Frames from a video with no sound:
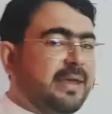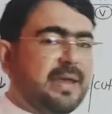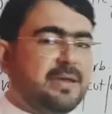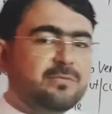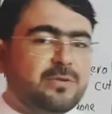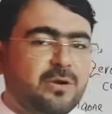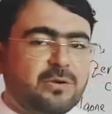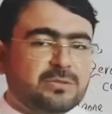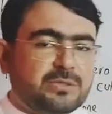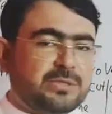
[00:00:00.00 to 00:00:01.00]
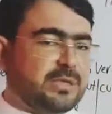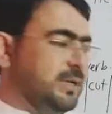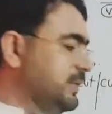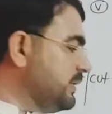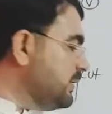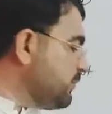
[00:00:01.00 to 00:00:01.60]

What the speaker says: They have no second and third